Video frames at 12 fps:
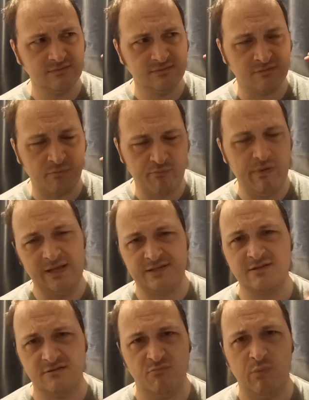the
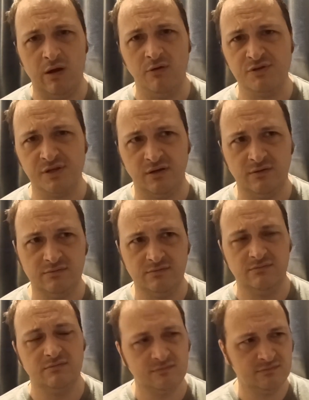best composer,
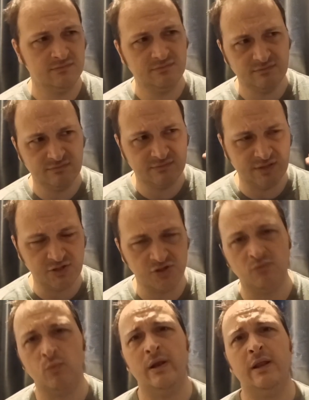and
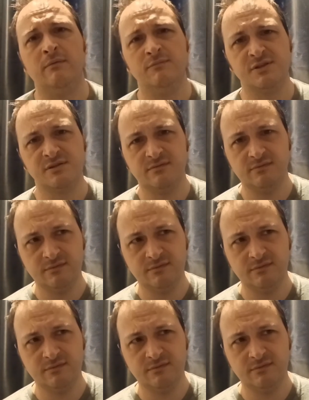John Williams,